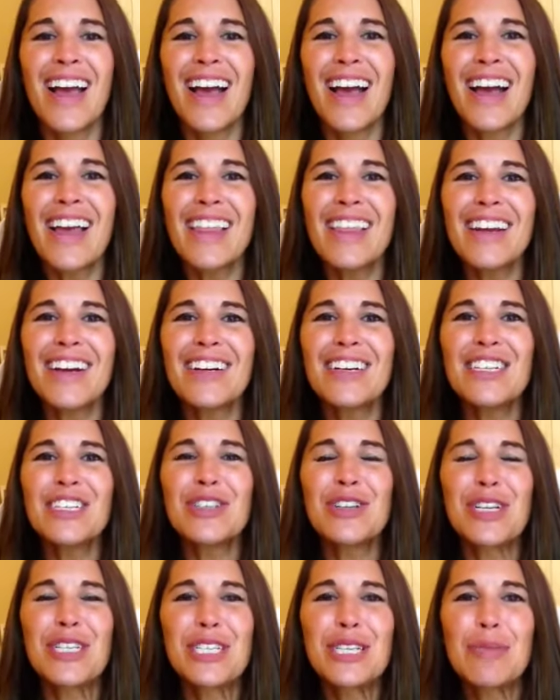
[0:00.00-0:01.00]
Hi there,
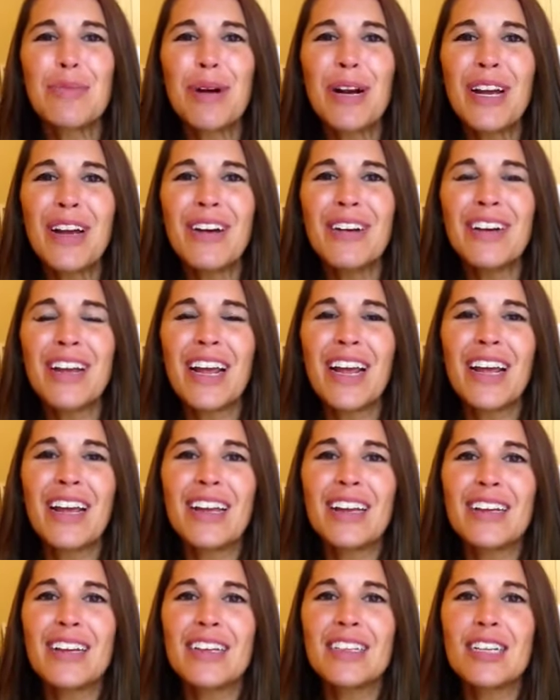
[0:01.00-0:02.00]
Tracy Brown,
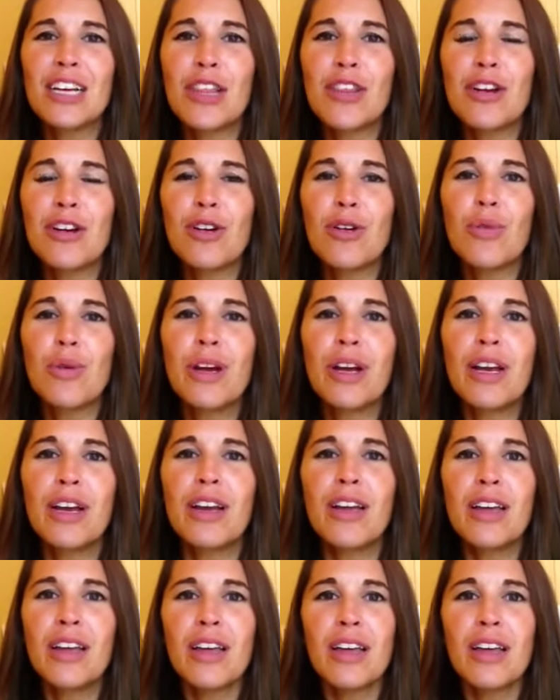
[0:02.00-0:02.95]
and another quick